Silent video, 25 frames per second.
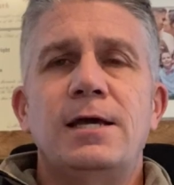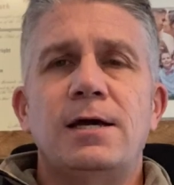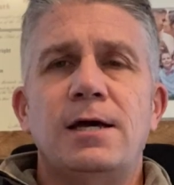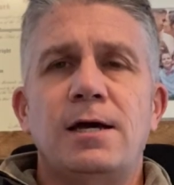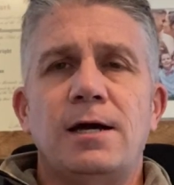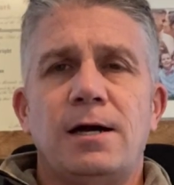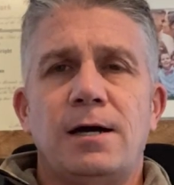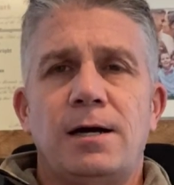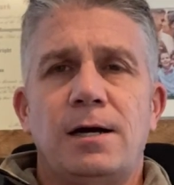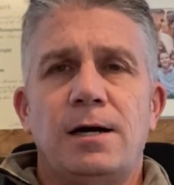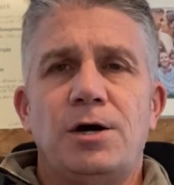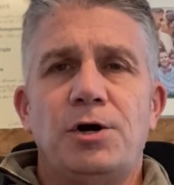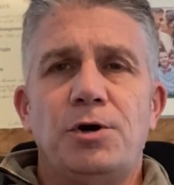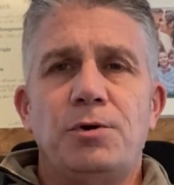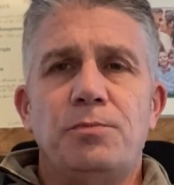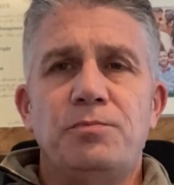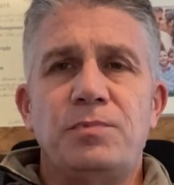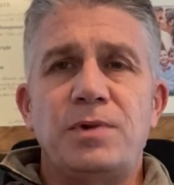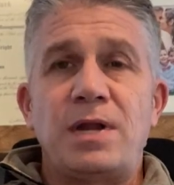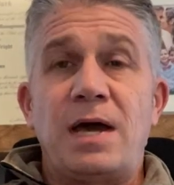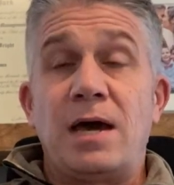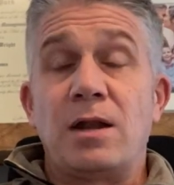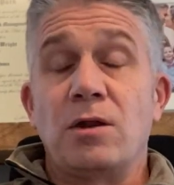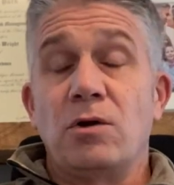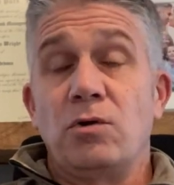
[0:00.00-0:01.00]

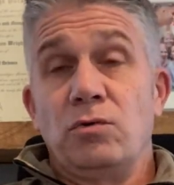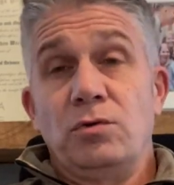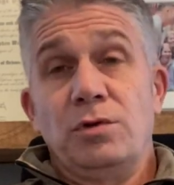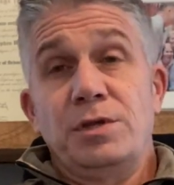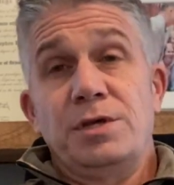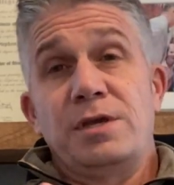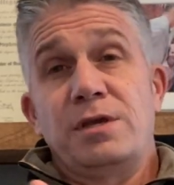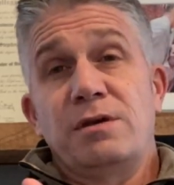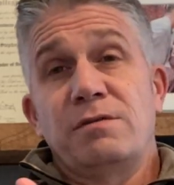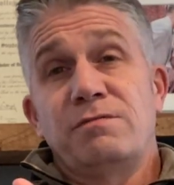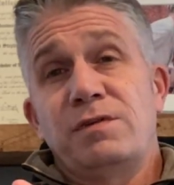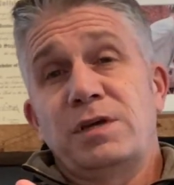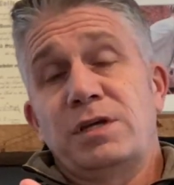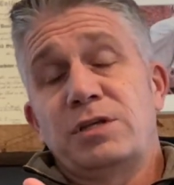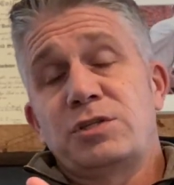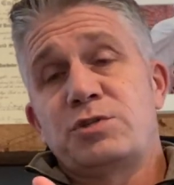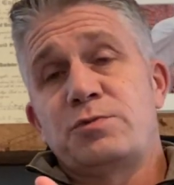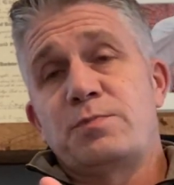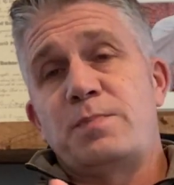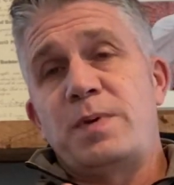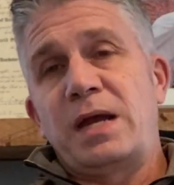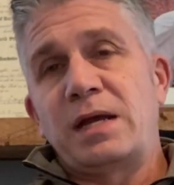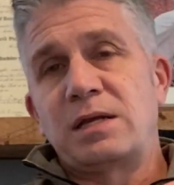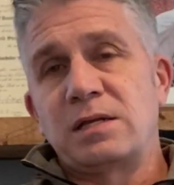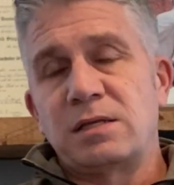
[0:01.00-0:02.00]
not only of
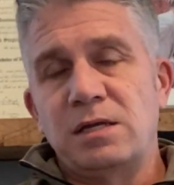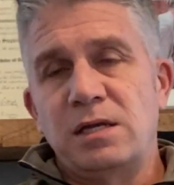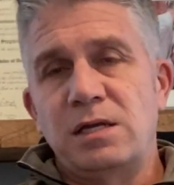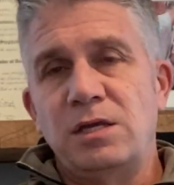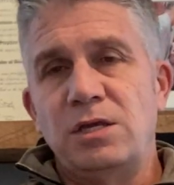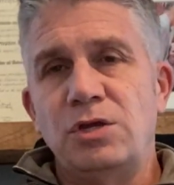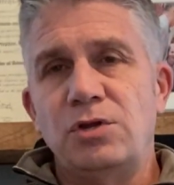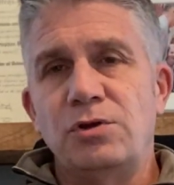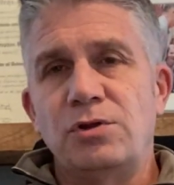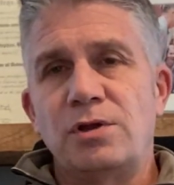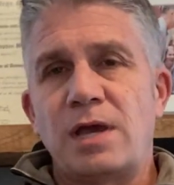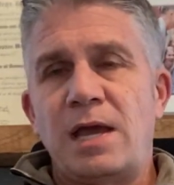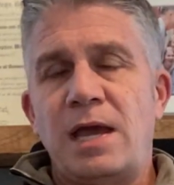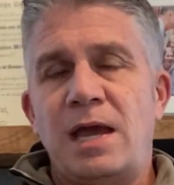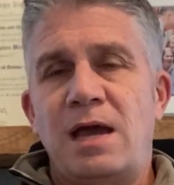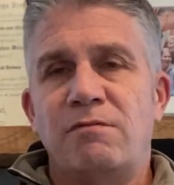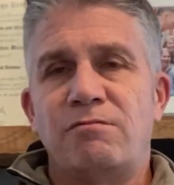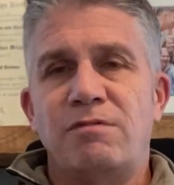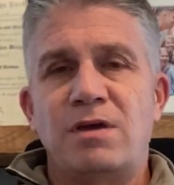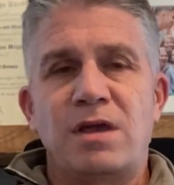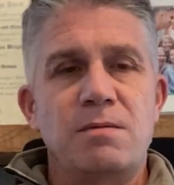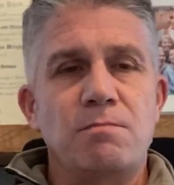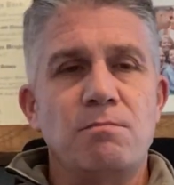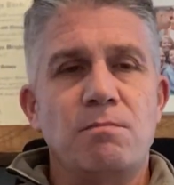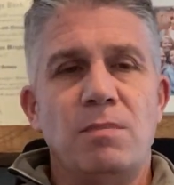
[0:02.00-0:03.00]
expecting you to
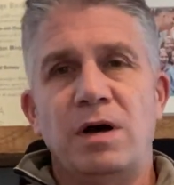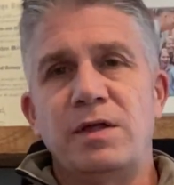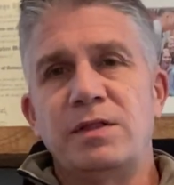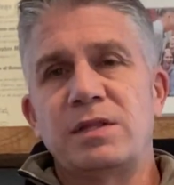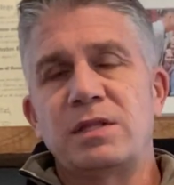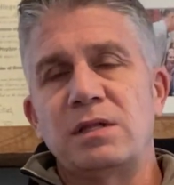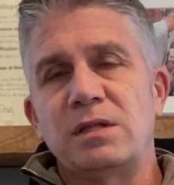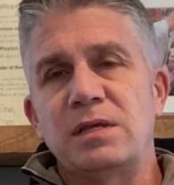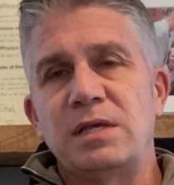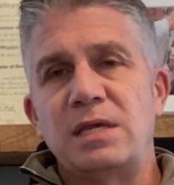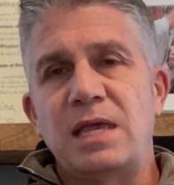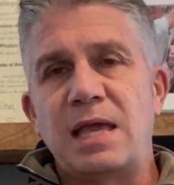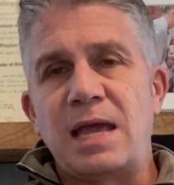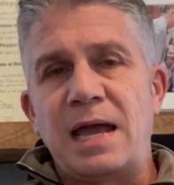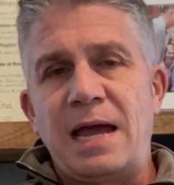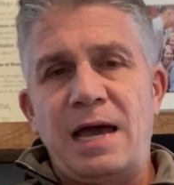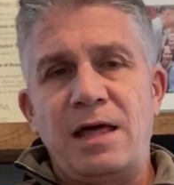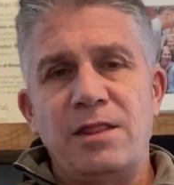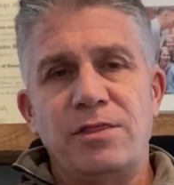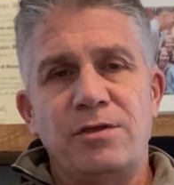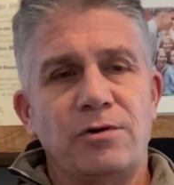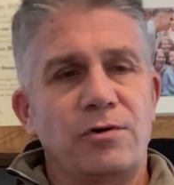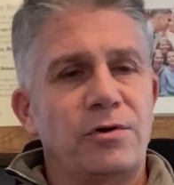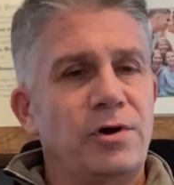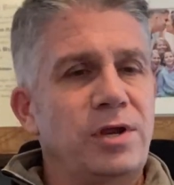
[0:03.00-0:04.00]
have a monthly
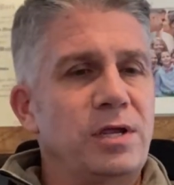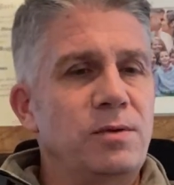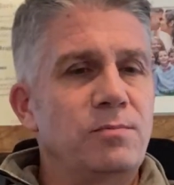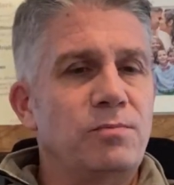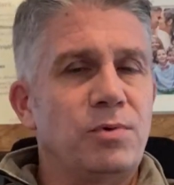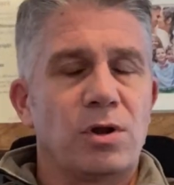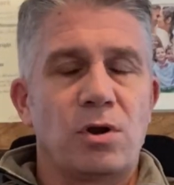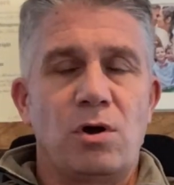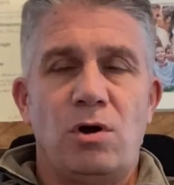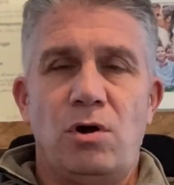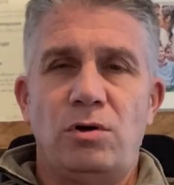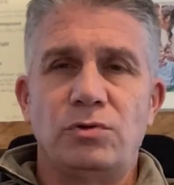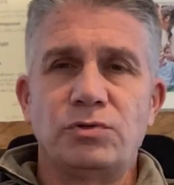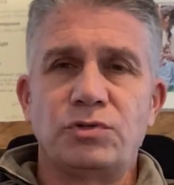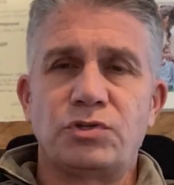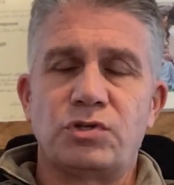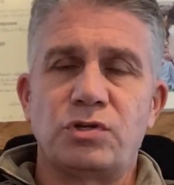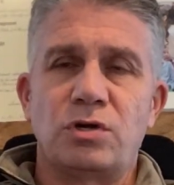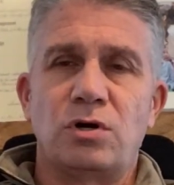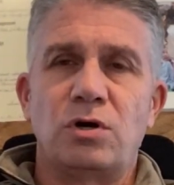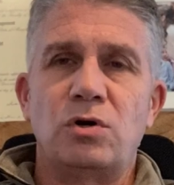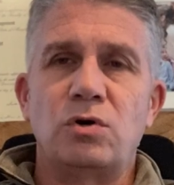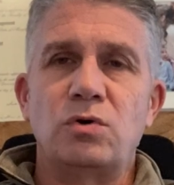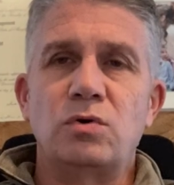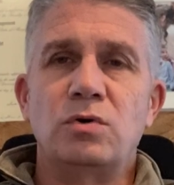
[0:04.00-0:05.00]
gathering, but
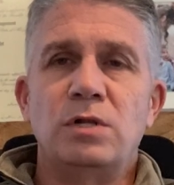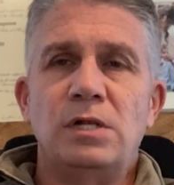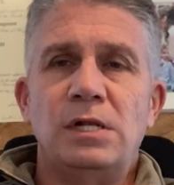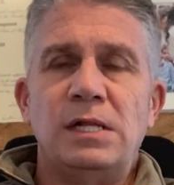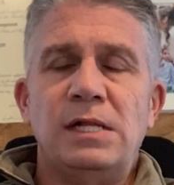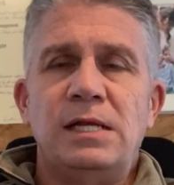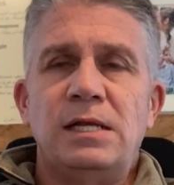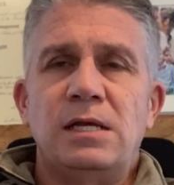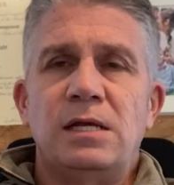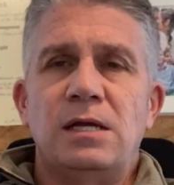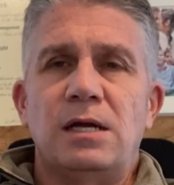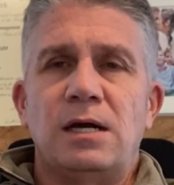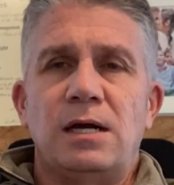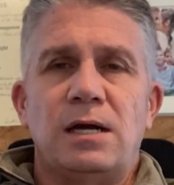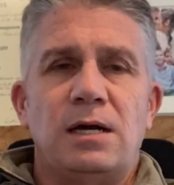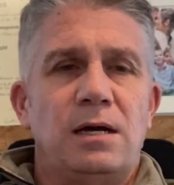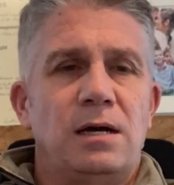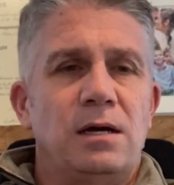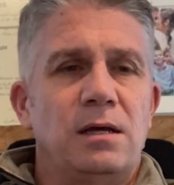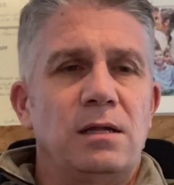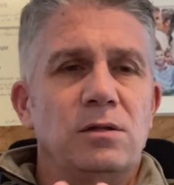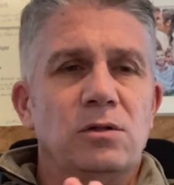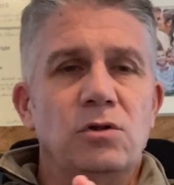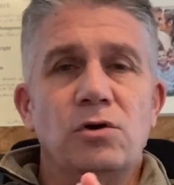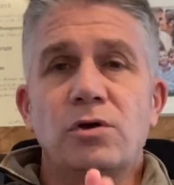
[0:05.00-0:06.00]
also
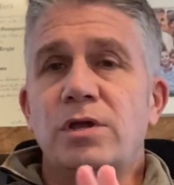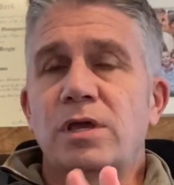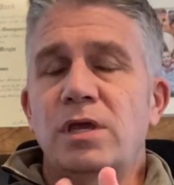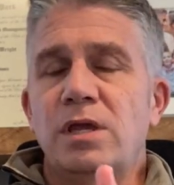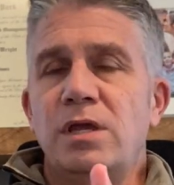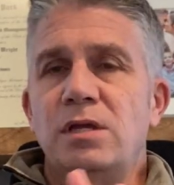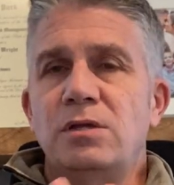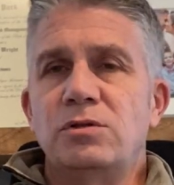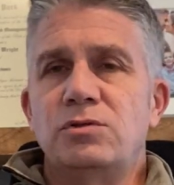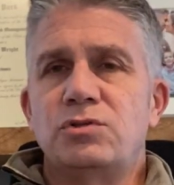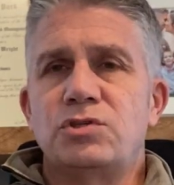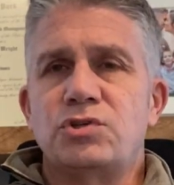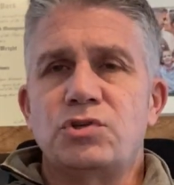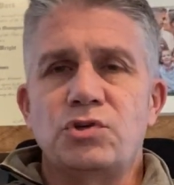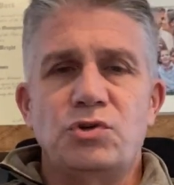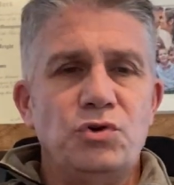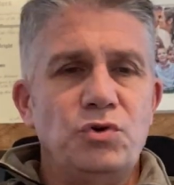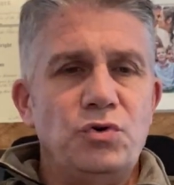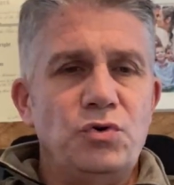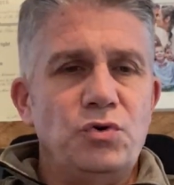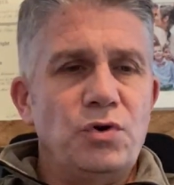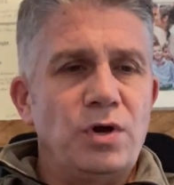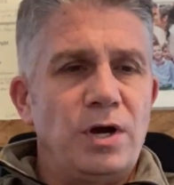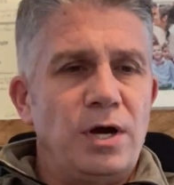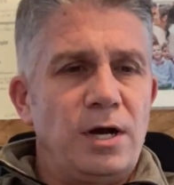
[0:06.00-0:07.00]
looking
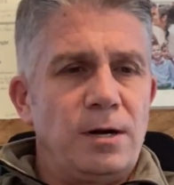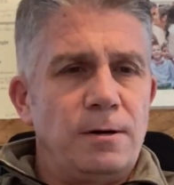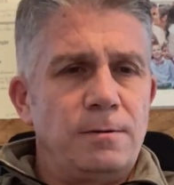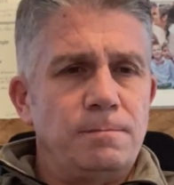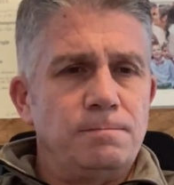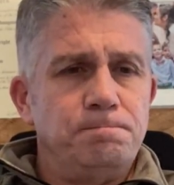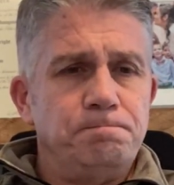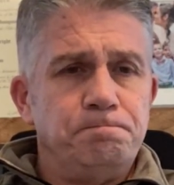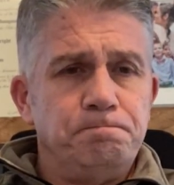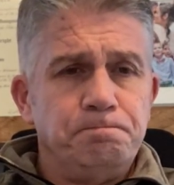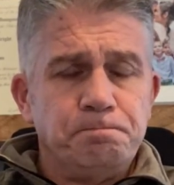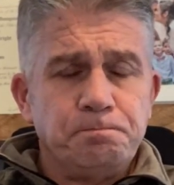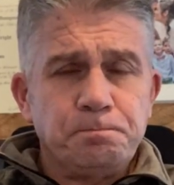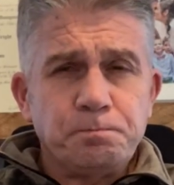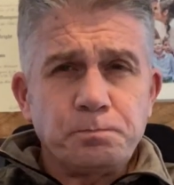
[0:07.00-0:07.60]
to